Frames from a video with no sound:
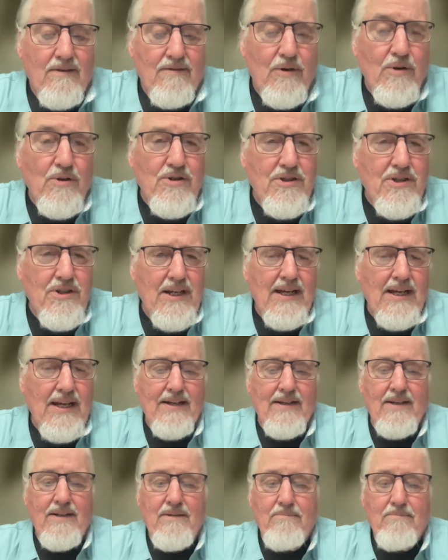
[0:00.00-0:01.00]
Verse
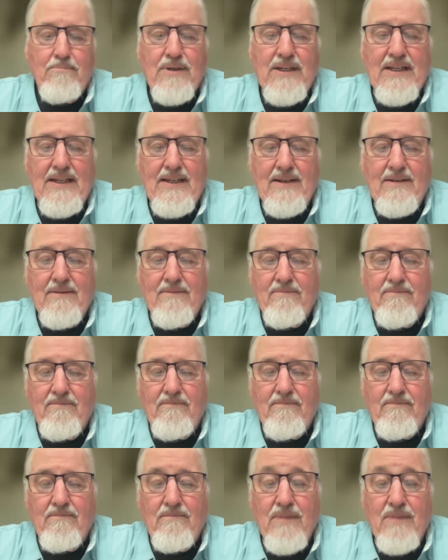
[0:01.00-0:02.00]
10b,
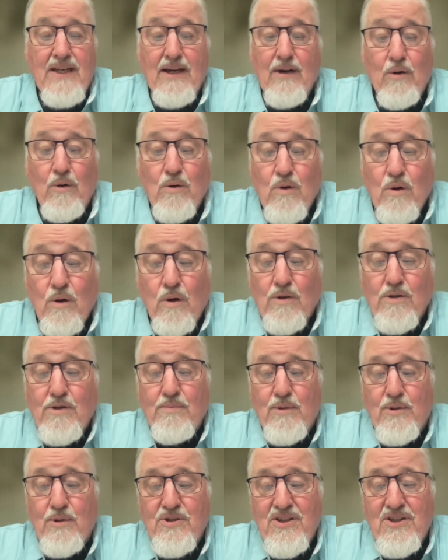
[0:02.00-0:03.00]
ke o
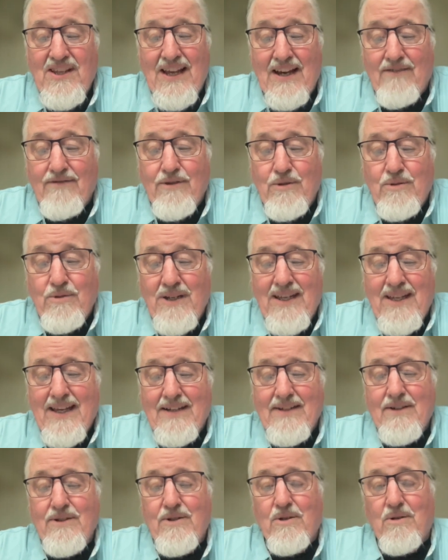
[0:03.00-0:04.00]
cosmos diavtua
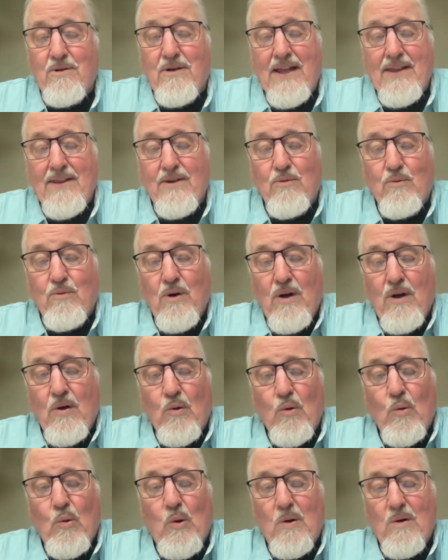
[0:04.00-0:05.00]
geneto, and the
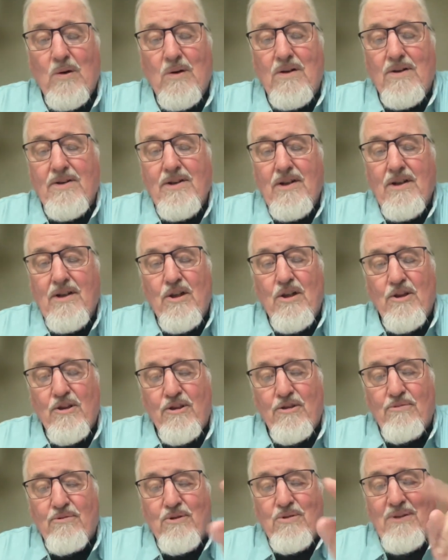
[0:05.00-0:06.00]
world
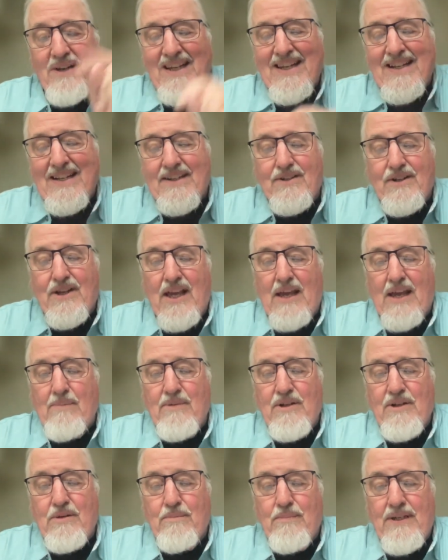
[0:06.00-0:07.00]
through it
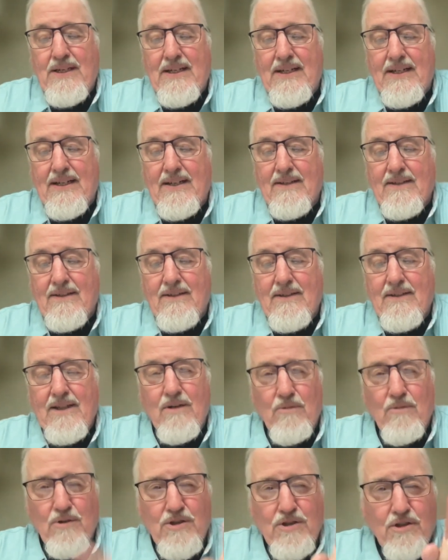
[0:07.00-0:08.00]
came into being.
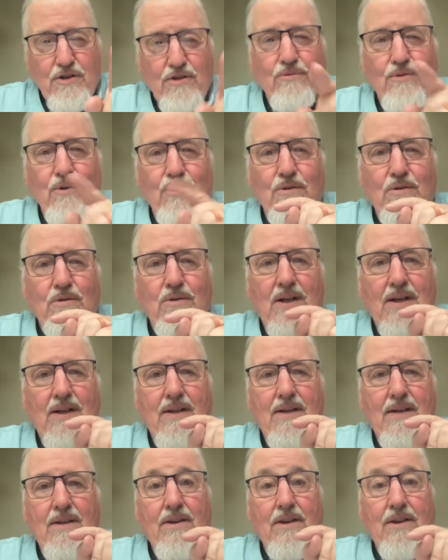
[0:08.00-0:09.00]
It was through
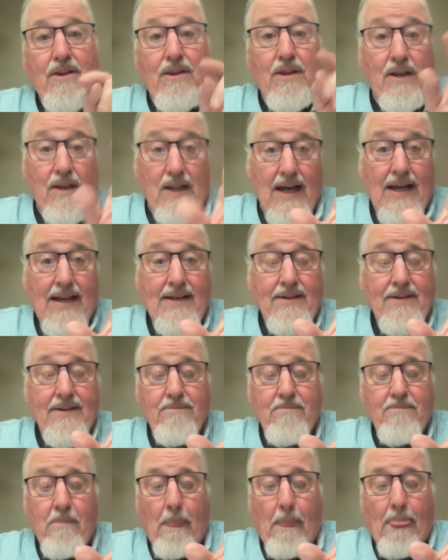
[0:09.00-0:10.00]
the light
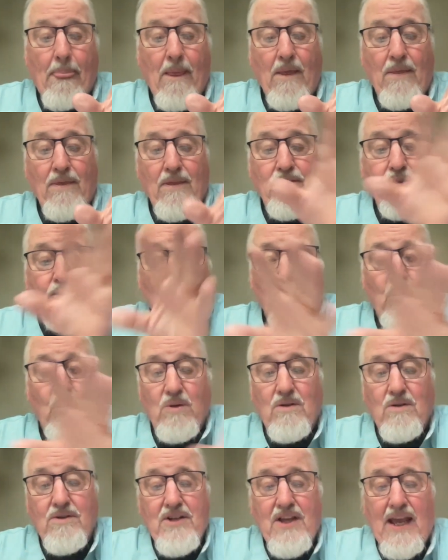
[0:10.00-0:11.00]
that the
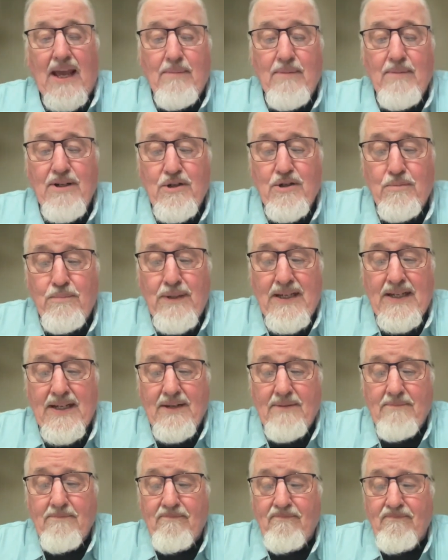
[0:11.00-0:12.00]
world came into
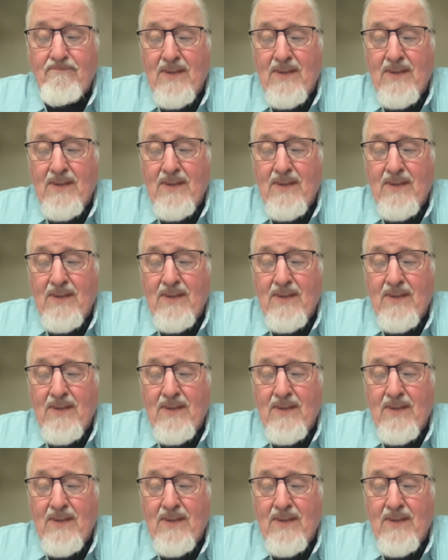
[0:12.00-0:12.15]
being.